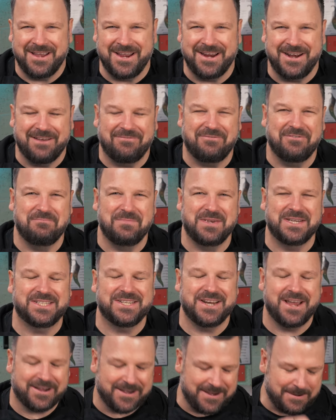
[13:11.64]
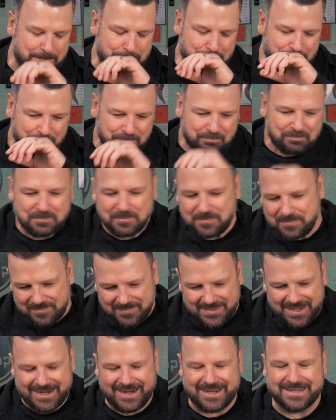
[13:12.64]
enough of me snacking.
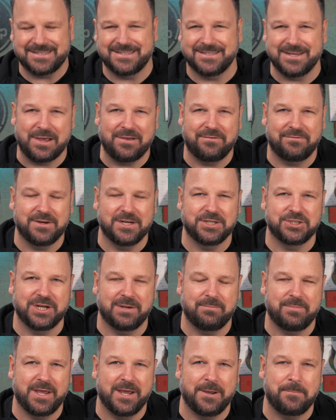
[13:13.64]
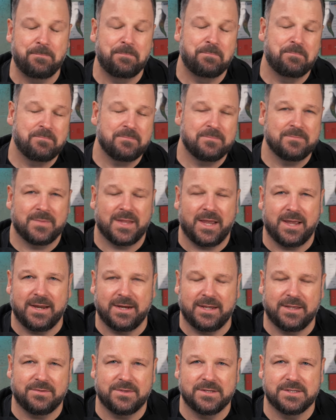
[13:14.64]
Let's finish up here
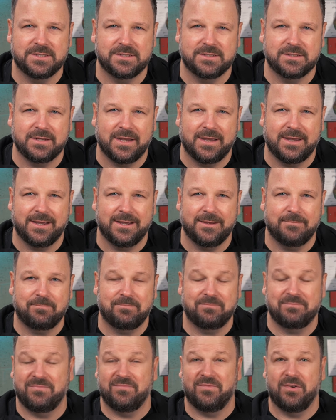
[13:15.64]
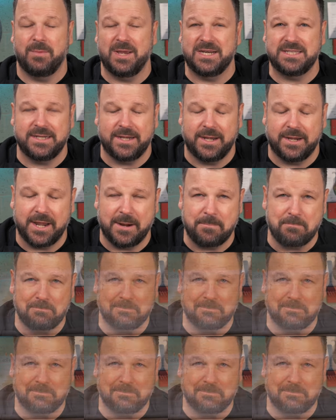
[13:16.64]
and get this fermenting again.